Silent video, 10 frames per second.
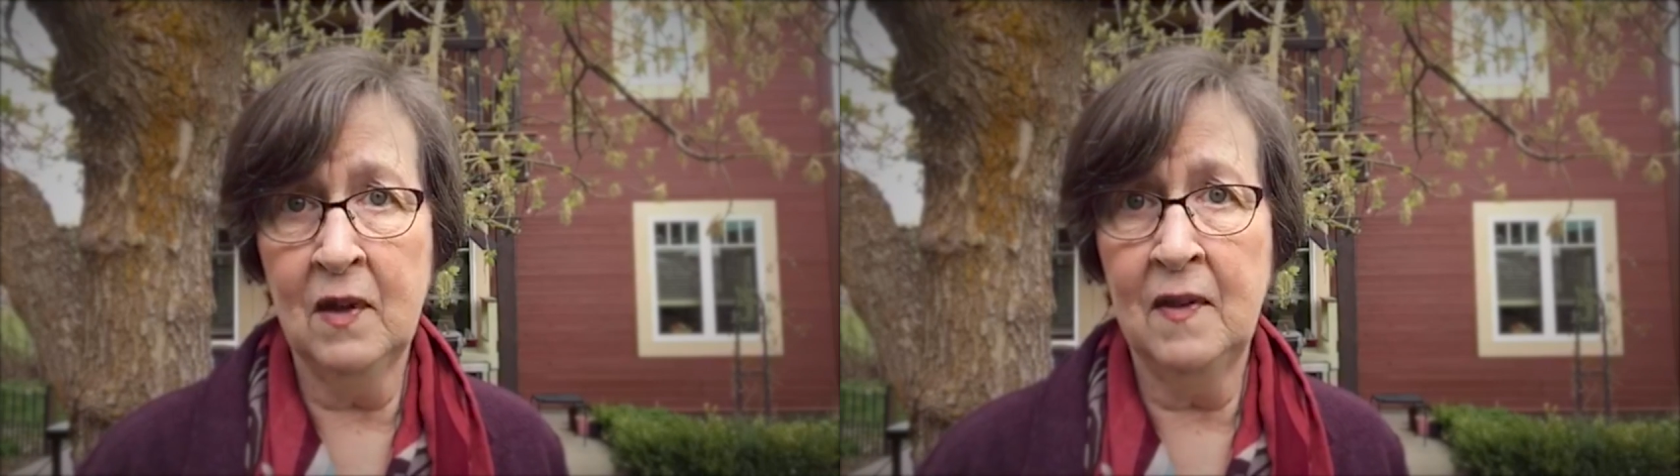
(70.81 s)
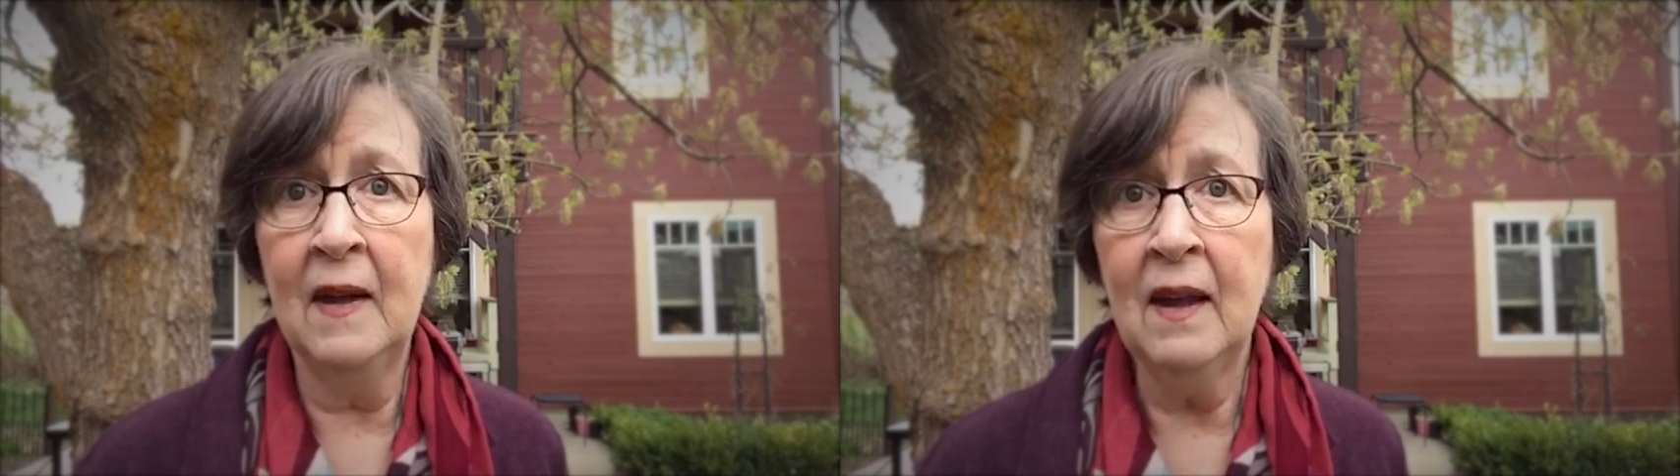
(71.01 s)

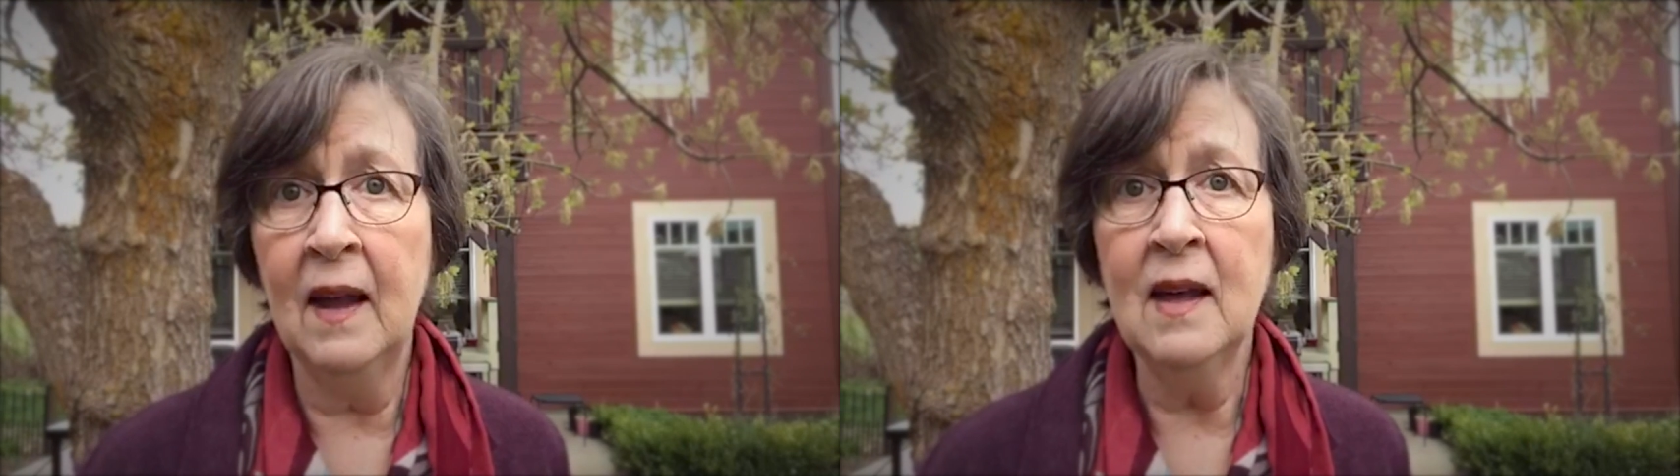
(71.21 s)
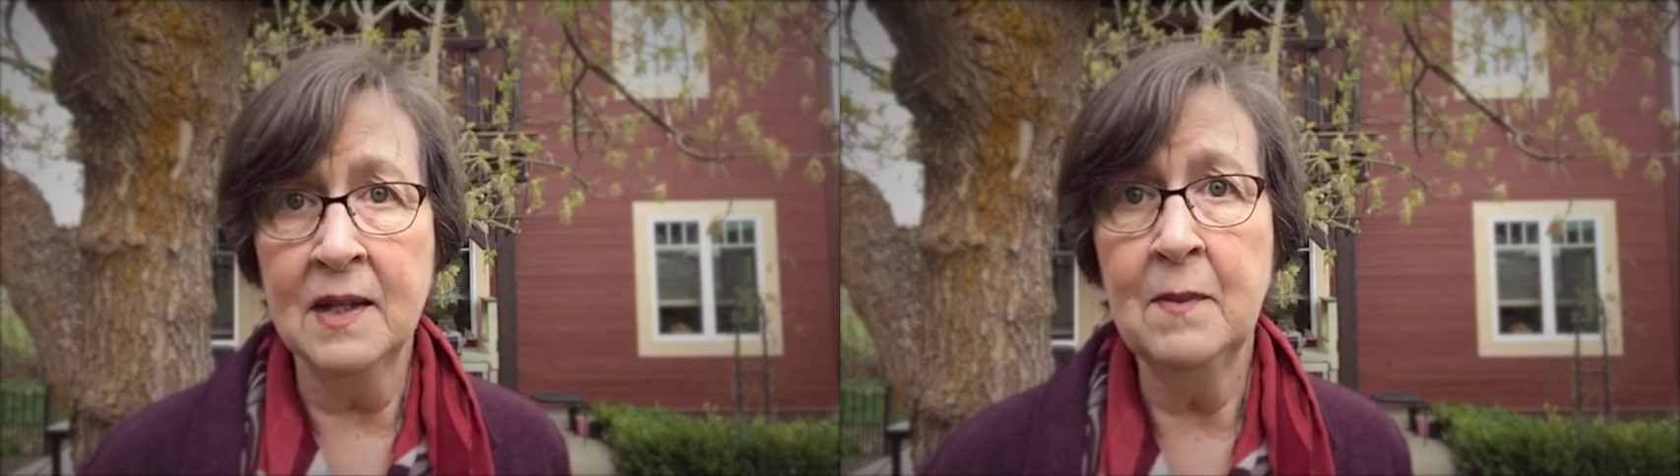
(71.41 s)
that they can
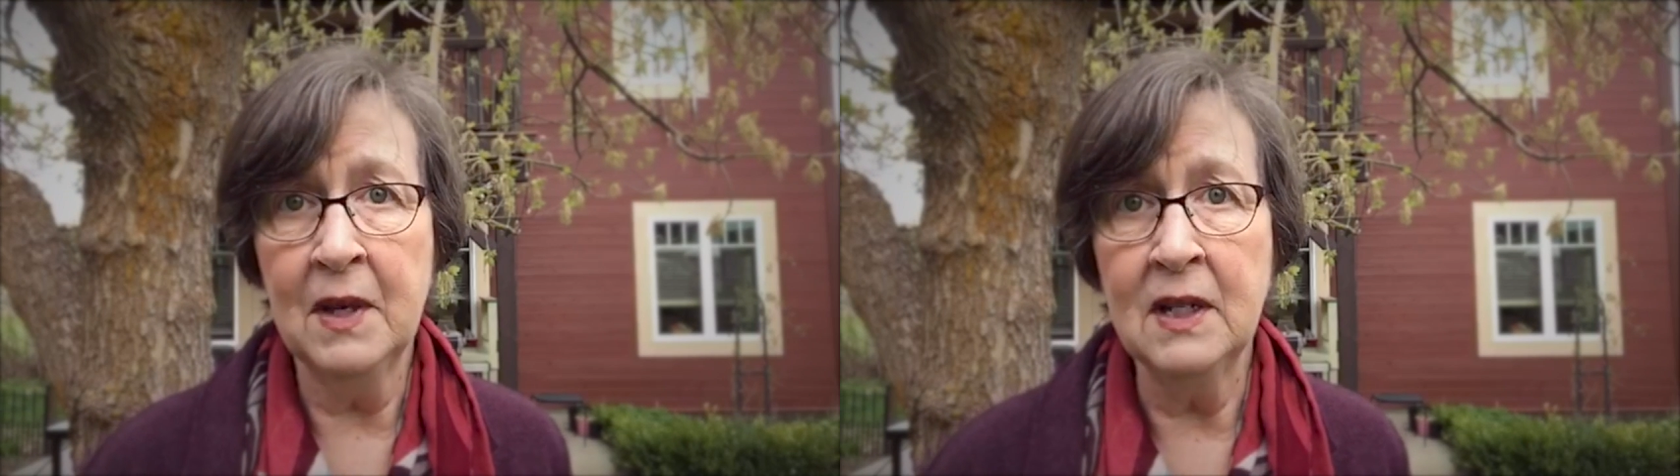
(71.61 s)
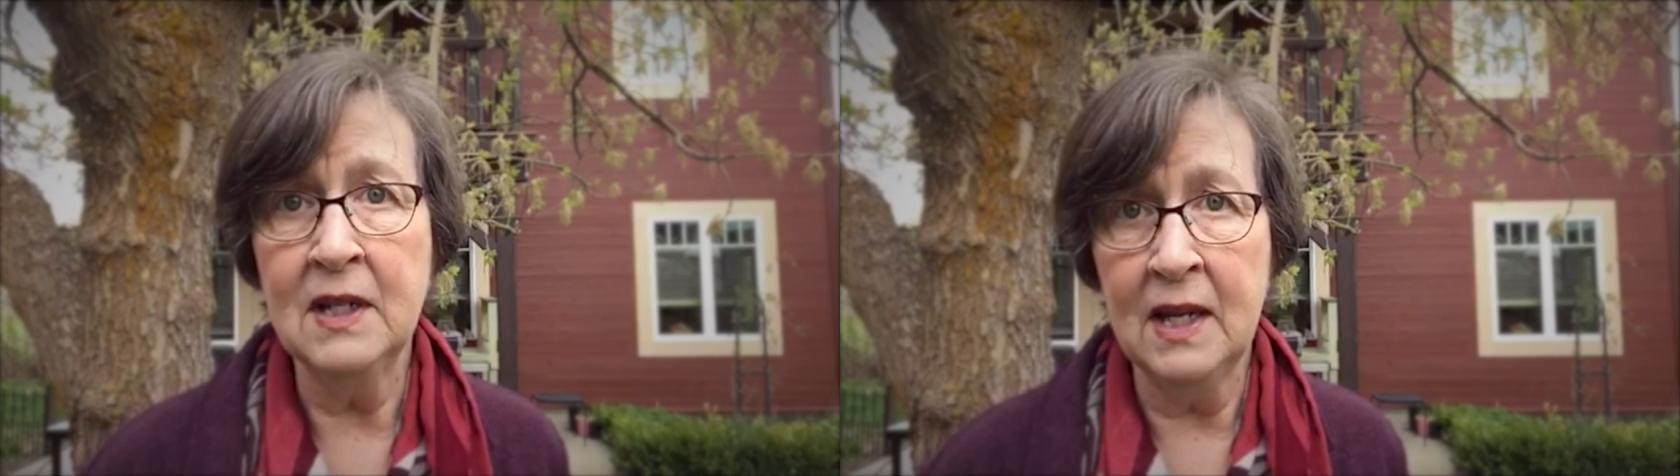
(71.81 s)
get
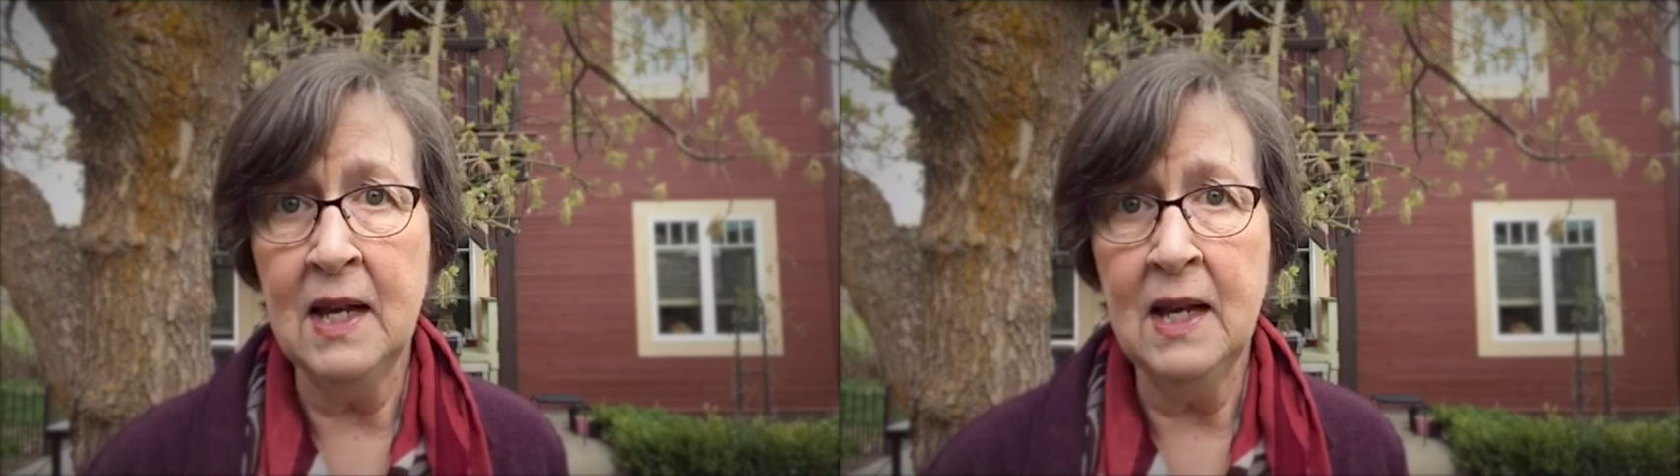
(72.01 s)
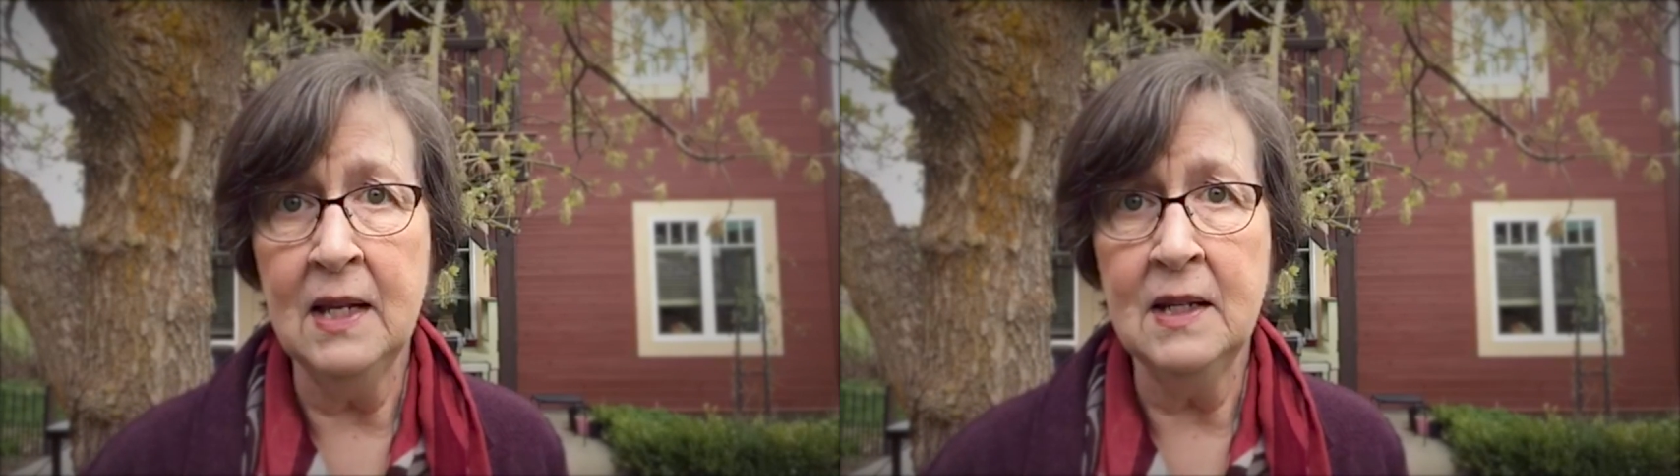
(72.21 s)
something to
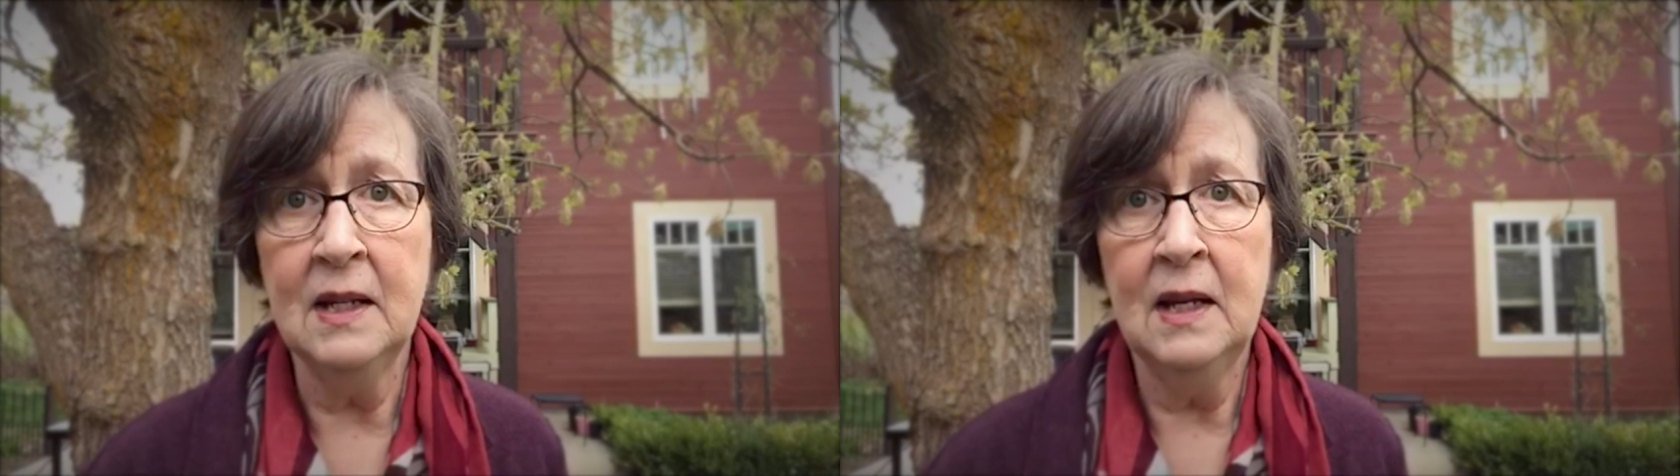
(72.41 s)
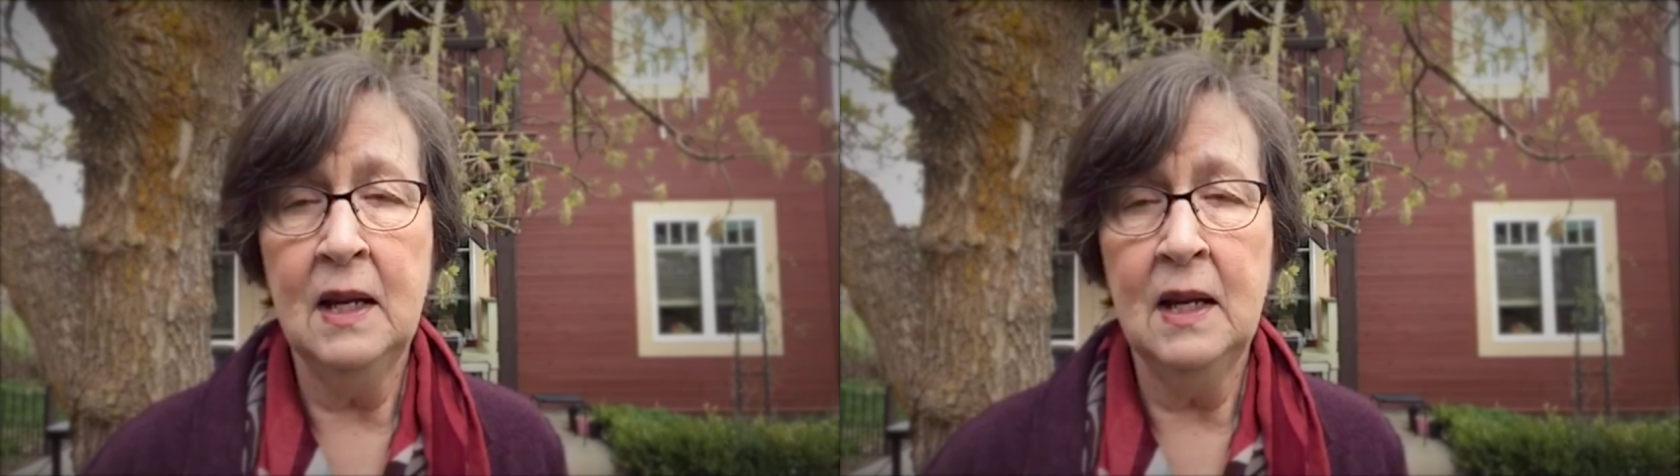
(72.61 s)
eat.